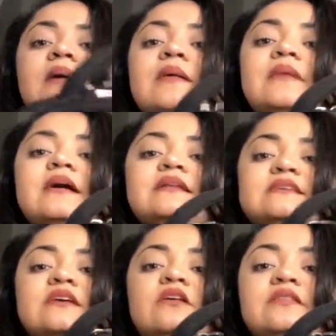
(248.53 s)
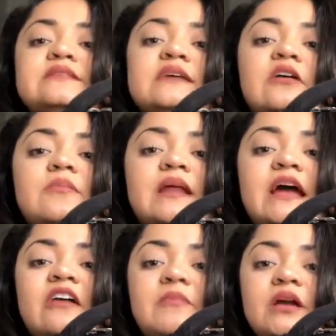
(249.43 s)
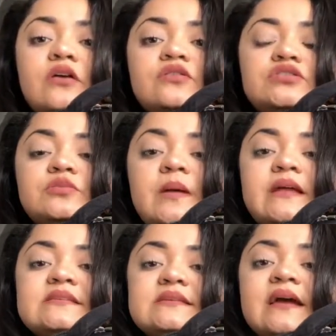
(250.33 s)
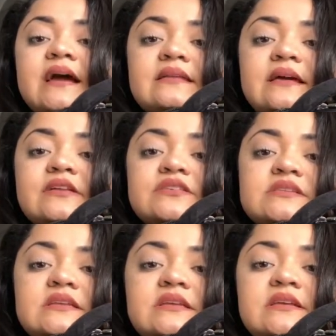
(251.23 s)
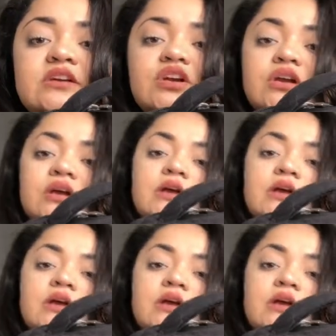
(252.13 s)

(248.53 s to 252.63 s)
I'm not going to take all these out, but I have my go-to pens and highlighters in here.